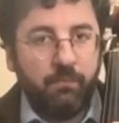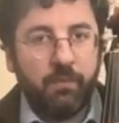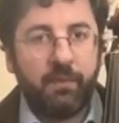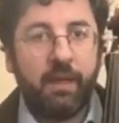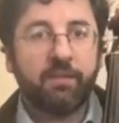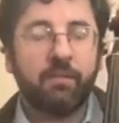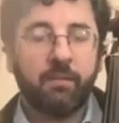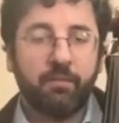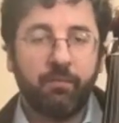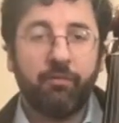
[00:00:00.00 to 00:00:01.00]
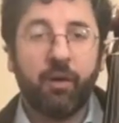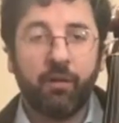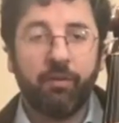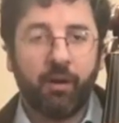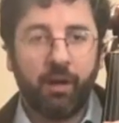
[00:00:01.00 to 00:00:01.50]
That's
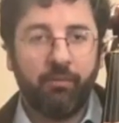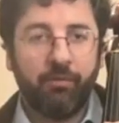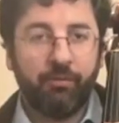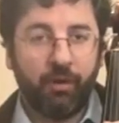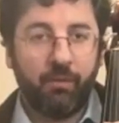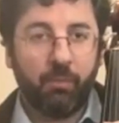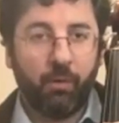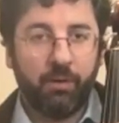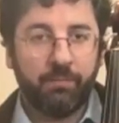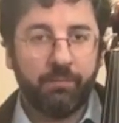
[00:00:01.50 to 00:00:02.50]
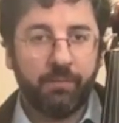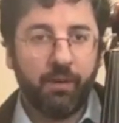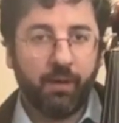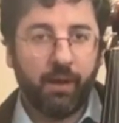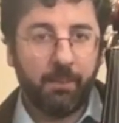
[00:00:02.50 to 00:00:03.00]
very, very helpful, very important.
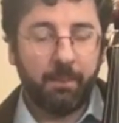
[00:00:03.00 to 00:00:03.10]
Okay.